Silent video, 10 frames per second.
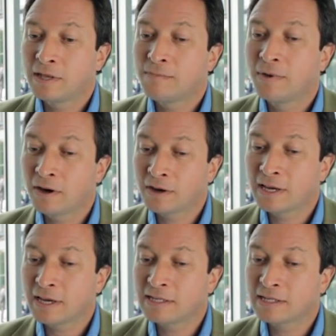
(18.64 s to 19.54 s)
the
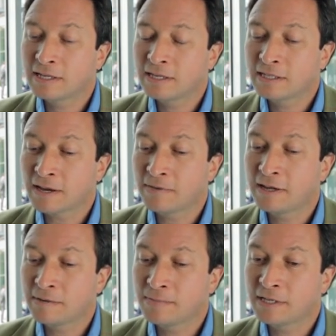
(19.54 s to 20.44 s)
market is
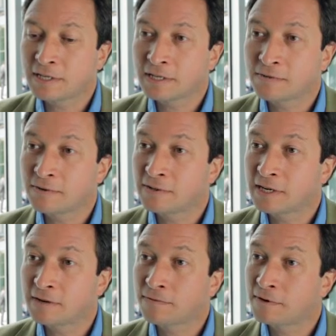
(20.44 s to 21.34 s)
definitely the busiest we've
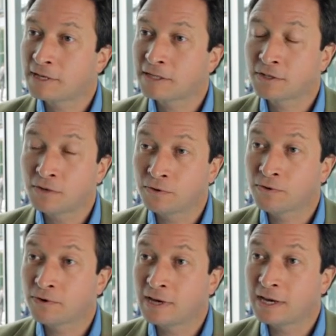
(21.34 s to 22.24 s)
seen it for at least 2 or
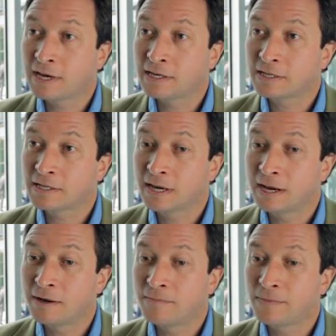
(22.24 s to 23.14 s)
3 years.
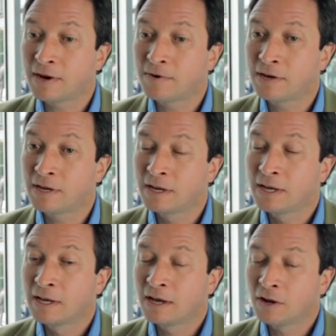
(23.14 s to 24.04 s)
There's
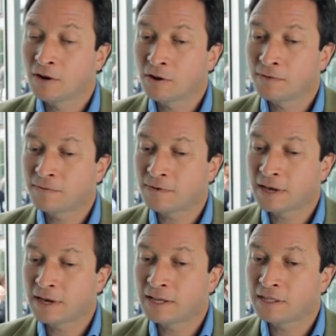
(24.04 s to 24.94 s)
a lot
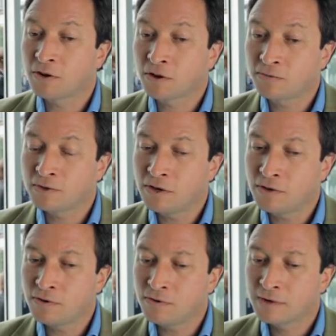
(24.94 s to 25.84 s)
of
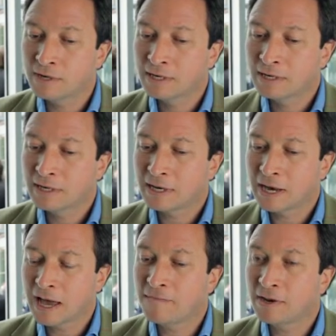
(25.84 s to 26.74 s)
new
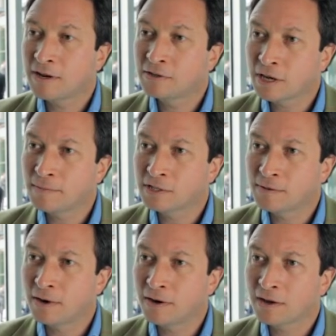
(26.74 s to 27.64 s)
MVNOs coming to the
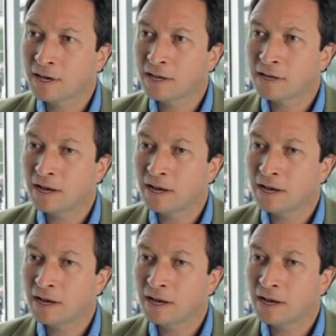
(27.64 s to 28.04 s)
market,